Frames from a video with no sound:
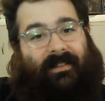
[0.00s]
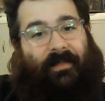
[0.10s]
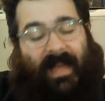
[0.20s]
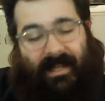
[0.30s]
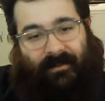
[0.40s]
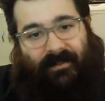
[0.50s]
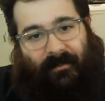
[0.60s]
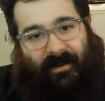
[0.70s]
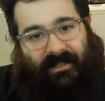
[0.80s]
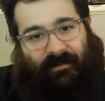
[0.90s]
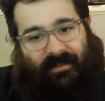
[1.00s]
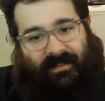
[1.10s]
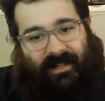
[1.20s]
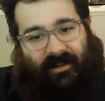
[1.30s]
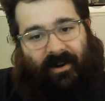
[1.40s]
Thank you so much for
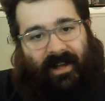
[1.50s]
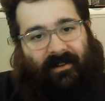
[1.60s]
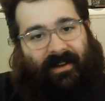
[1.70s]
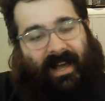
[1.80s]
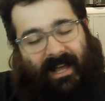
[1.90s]
sticking around. I